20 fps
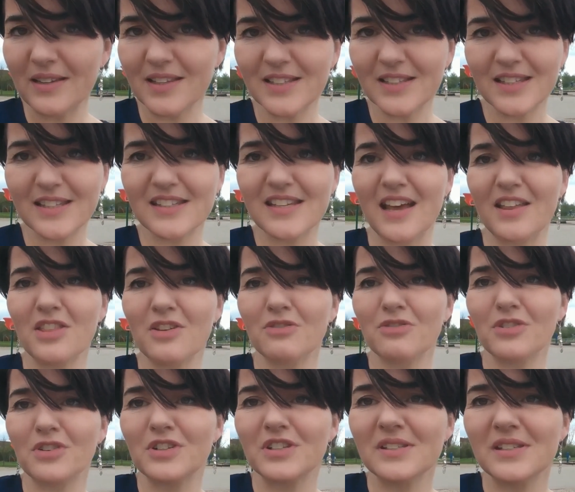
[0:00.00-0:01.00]
This is not the
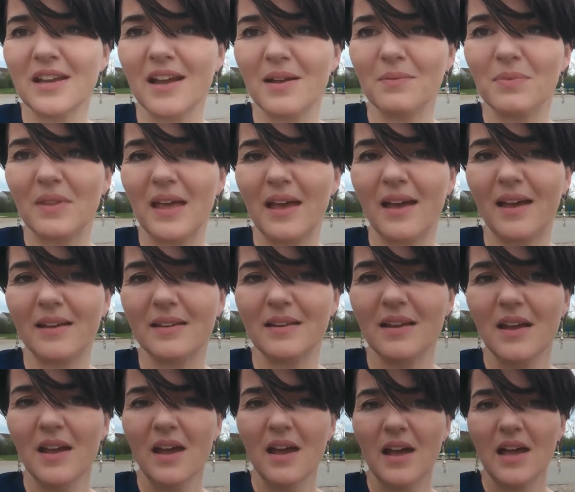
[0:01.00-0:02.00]
first time that
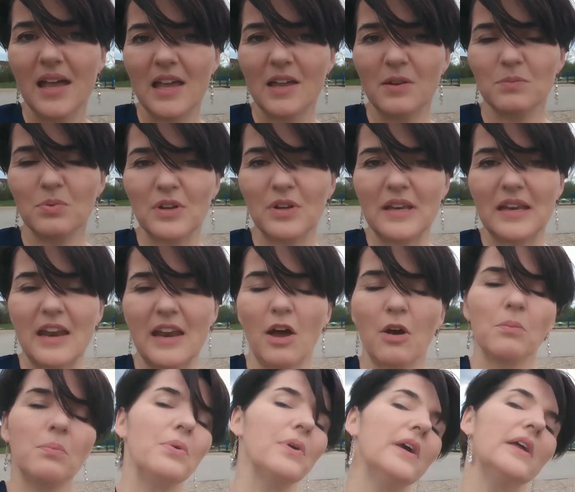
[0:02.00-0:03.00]
input and
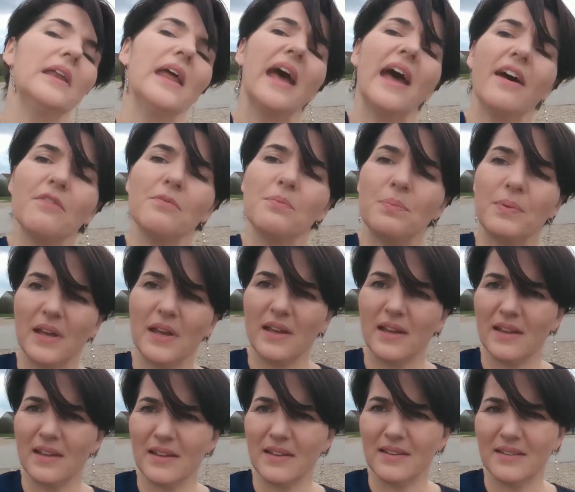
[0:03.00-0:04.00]
output have
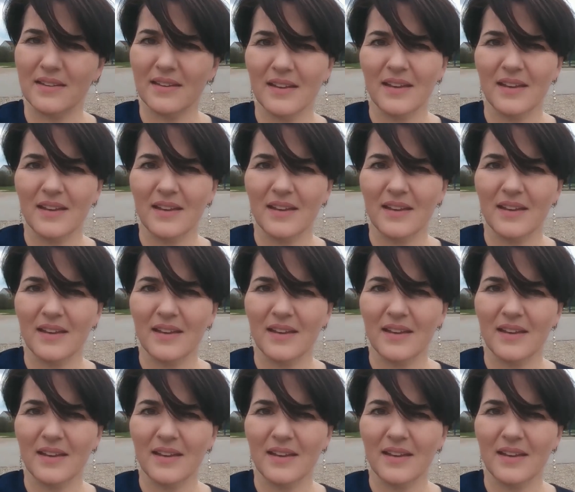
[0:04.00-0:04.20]
been